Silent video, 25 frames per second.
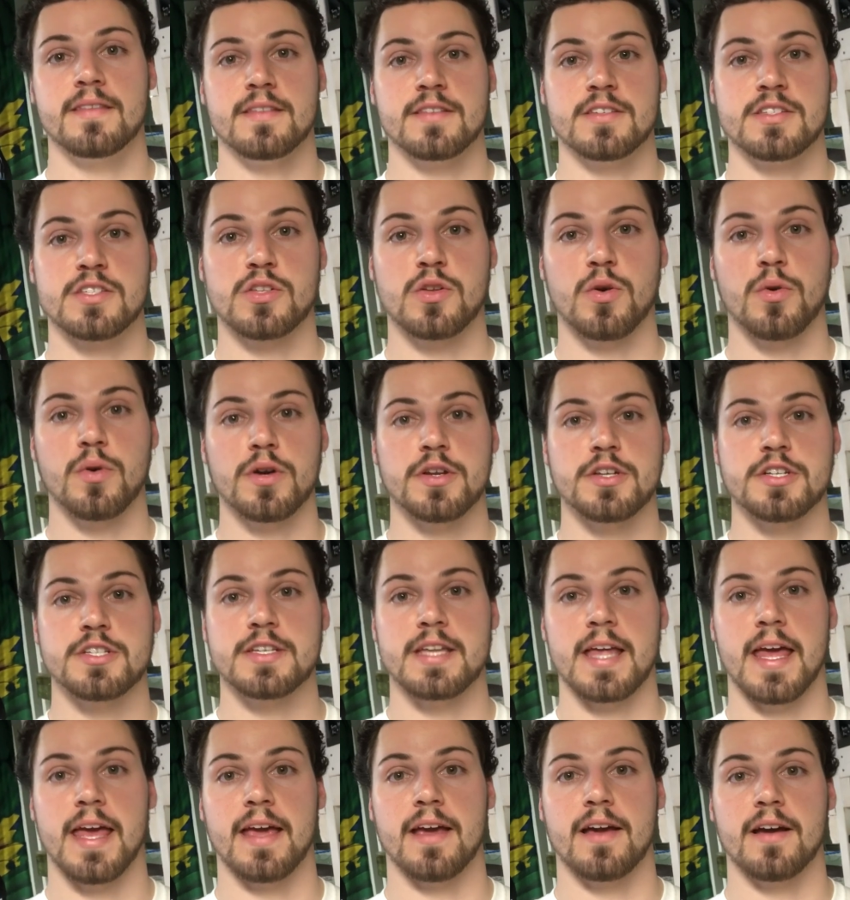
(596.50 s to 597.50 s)
storage
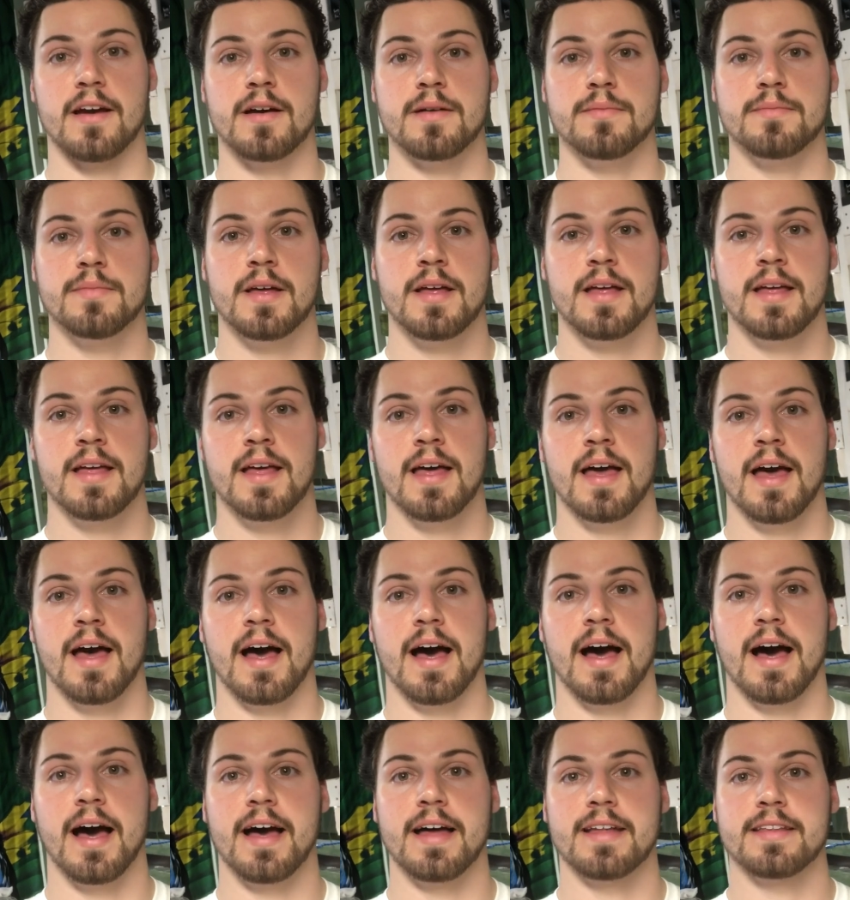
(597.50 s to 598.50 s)
tank up,
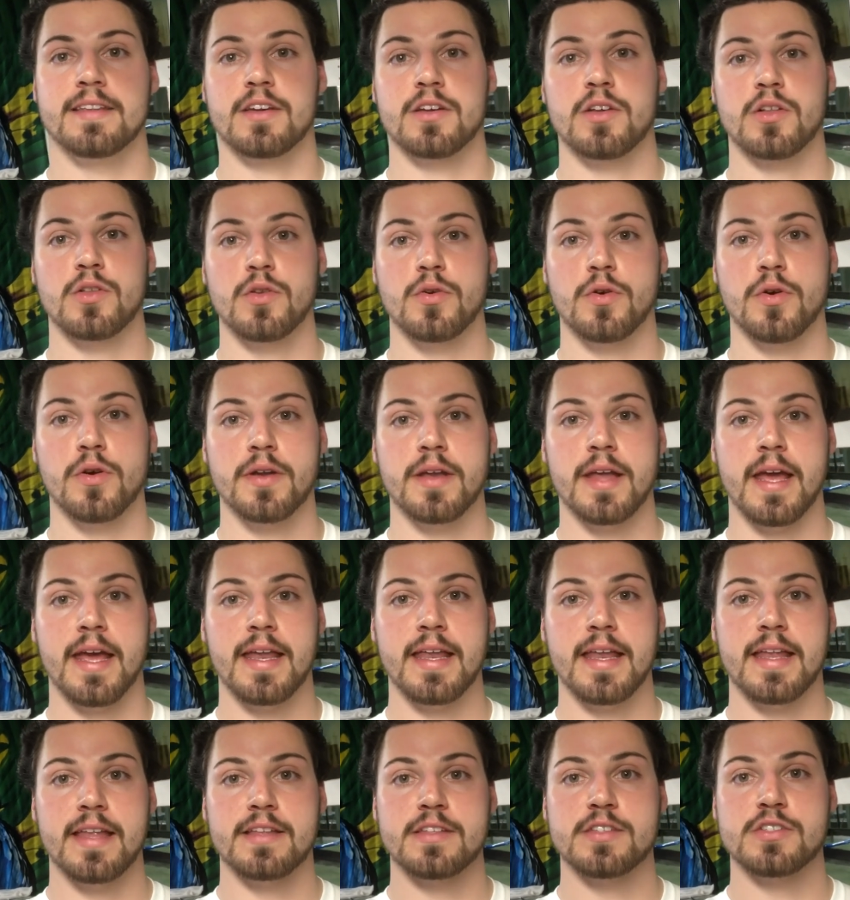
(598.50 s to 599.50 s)

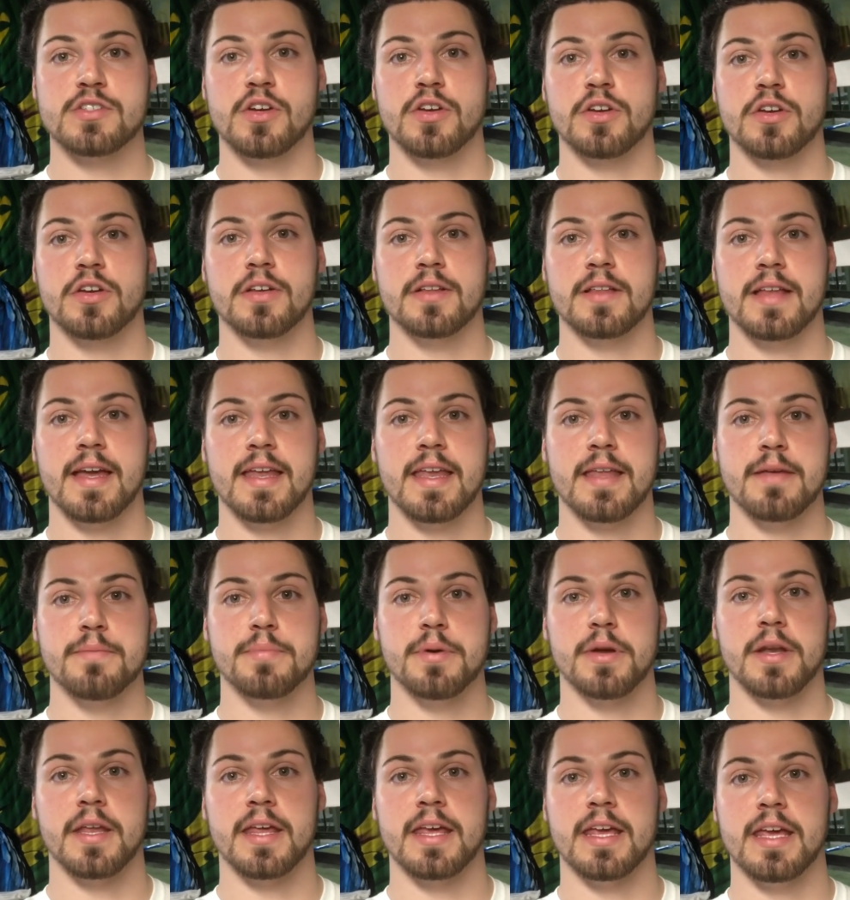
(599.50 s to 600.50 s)
dechlorinate it, circulate it,
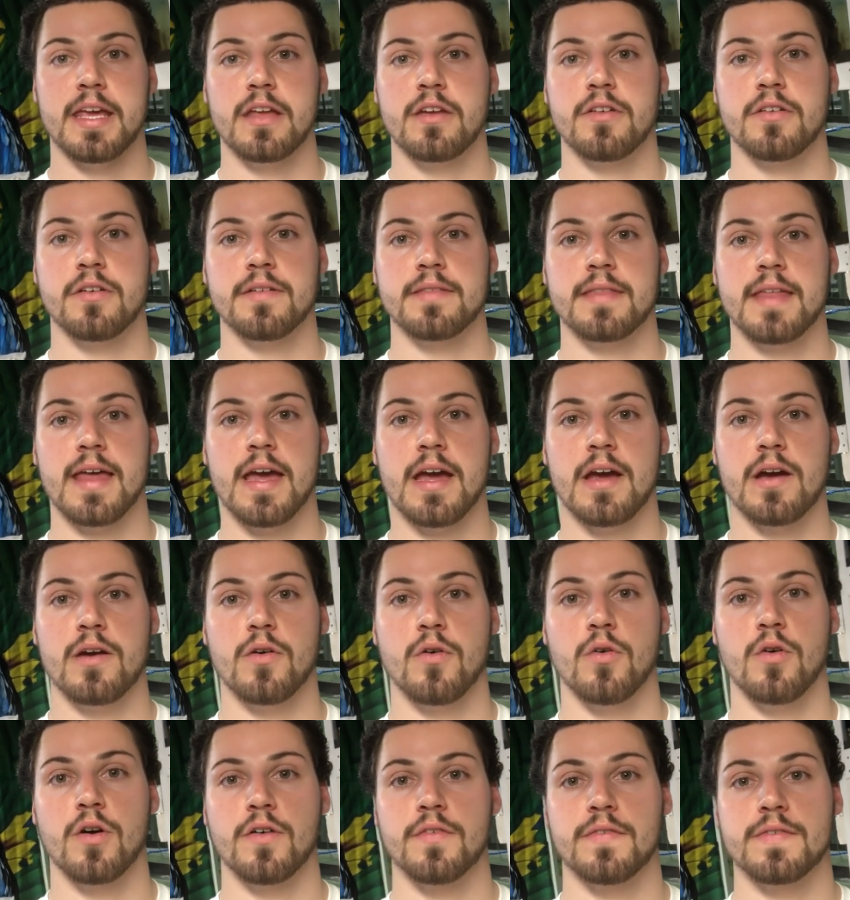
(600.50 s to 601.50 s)
put a heater in there,
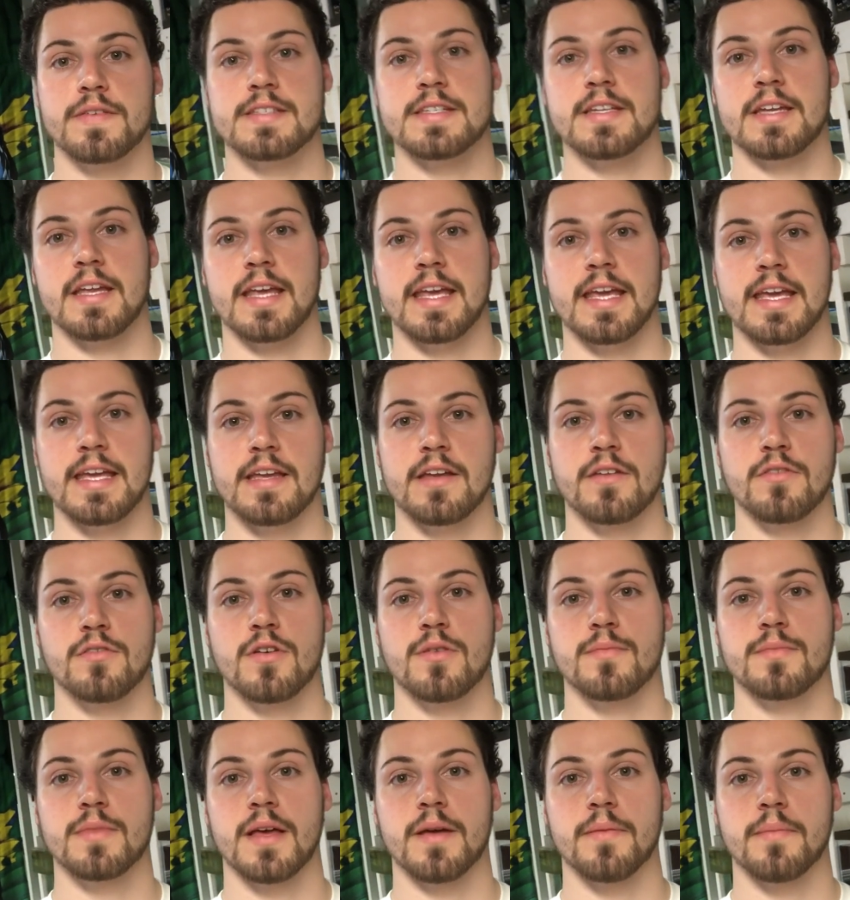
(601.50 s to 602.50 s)
or if it's in a heated
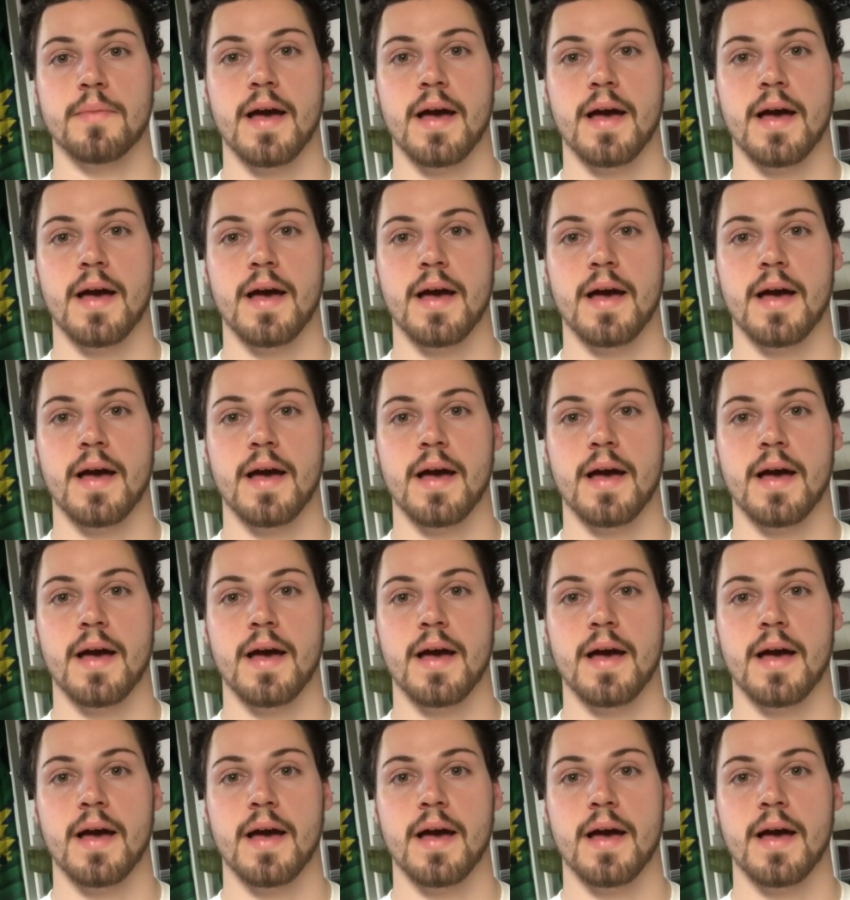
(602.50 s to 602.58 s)
room like